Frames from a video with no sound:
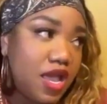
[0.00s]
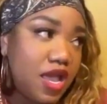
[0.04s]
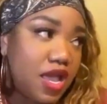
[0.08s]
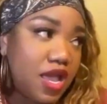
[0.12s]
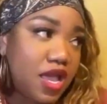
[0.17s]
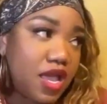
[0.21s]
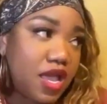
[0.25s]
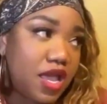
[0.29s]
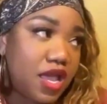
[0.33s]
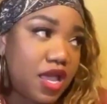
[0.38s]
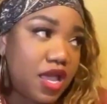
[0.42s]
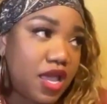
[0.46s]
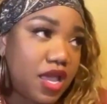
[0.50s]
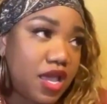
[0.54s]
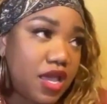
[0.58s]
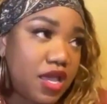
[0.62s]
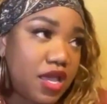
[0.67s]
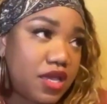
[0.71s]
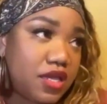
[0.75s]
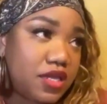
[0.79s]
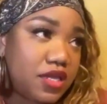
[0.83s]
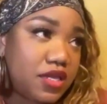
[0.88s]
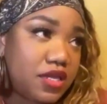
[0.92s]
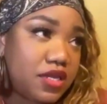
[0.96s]

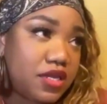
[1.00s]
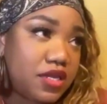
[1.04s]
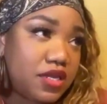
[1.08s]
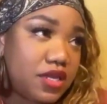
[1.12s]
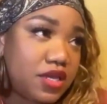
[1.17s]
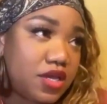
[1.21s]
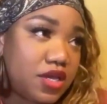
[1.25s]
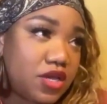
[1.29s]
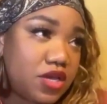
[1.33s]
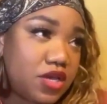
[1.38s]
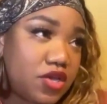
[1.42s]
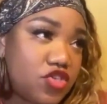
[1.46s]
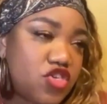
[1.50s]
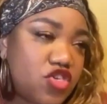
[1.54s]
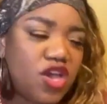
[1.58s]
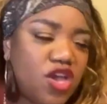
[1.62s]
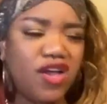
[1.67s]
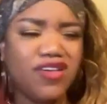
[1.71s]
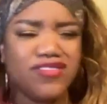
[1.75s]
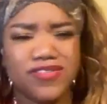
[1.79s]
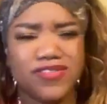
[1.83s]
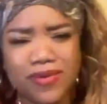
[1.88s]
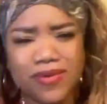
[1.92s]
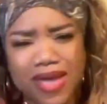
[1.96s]
And she
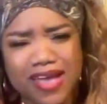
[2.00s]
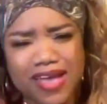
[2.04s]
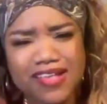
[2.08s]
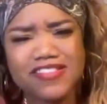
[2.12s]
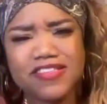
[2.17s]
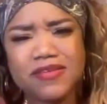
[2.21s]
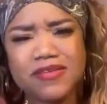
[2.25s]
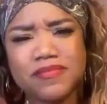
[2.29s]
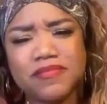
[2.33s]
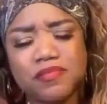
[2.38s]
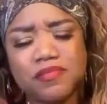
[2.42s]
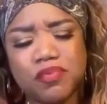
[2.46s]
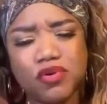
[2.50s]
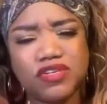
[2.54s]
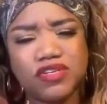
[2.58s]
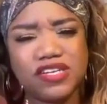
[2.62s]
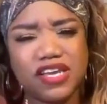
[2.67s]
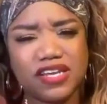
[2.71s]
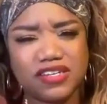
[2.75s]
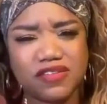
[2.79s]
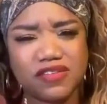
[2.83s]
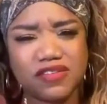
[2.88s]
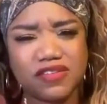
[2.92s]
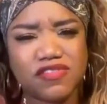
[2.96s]
also had some
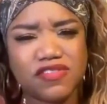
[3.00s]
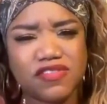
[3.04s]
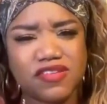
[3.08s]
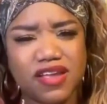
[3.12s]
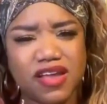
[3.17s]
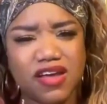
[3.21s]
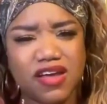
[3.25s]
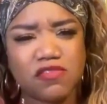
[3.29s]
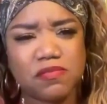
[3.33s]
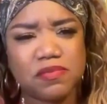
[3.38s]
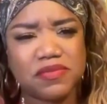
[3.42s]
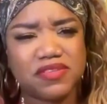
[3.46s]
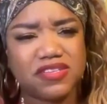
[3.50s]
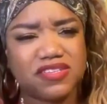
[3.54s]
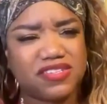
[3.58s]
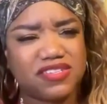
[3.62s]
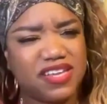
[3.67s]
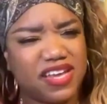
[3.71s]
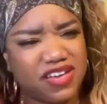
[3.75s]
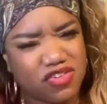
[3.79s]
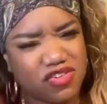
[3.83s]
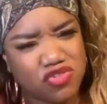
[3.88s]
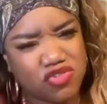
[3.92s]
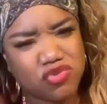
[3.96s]
protective styles, but the
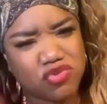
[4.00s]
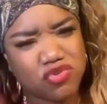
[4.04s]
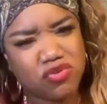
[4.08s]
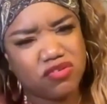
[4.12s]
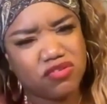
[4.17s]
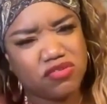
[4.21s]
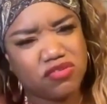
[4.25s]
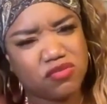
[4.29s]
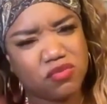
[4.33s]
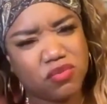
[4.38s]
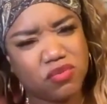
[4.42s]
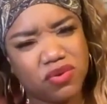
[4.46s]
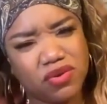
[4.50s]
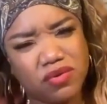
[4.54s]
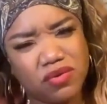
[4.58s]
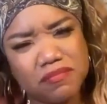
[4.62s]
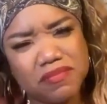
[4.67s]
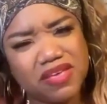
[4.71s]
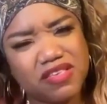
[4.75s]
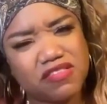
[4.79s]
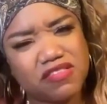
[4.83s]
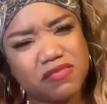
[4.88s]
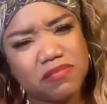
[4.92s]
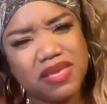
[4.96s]
textures were
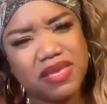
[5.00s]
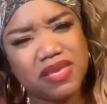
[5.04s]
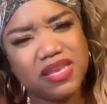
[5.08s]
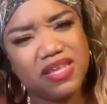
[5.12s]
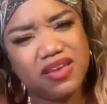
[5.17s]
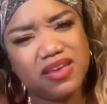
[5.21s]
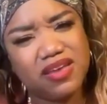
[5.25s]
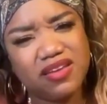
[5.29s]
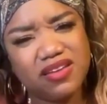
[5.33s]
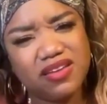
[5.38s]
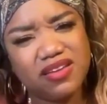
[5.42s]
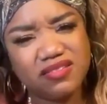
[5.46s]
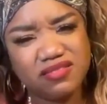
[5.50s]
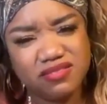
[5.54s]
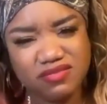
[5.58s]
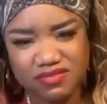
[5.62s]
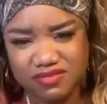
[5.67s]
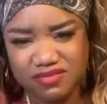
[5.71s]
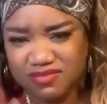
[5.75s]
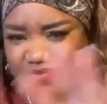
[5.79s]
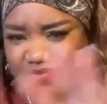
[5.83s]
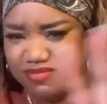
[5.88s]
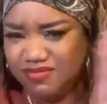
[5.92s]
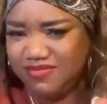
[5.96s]
mixed media.
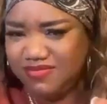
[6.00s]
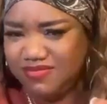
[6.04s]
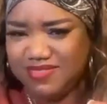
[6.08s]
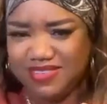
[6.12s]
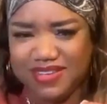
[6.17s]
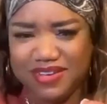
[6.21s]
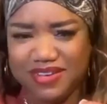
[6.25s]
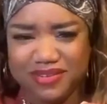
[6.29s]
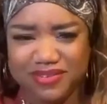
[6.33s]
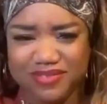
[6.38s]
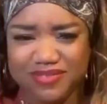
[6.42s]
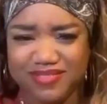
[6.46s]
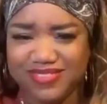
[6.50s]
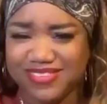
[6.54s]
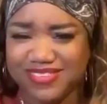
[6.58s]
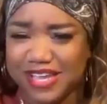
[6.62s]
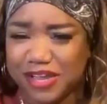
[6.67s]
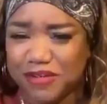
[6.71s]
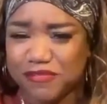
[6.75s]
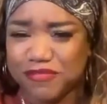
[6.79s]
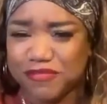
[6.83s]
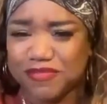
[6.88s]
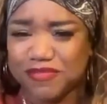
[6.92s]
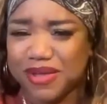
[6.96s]

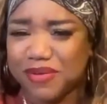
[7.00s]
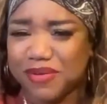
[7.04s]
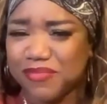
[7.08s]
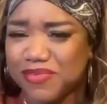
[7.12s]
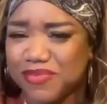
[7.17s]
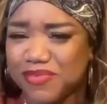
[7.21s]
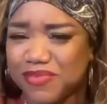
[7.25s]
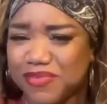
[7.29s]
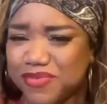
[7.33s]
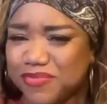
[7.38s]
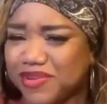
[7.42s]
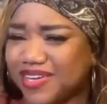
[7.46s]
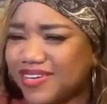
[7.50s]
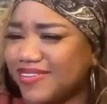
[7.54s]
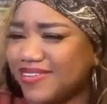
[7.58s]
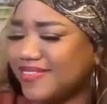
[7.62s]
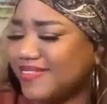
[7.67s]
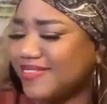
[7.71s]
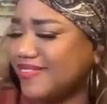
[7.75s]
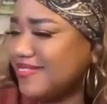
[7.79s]
Take from that what you will.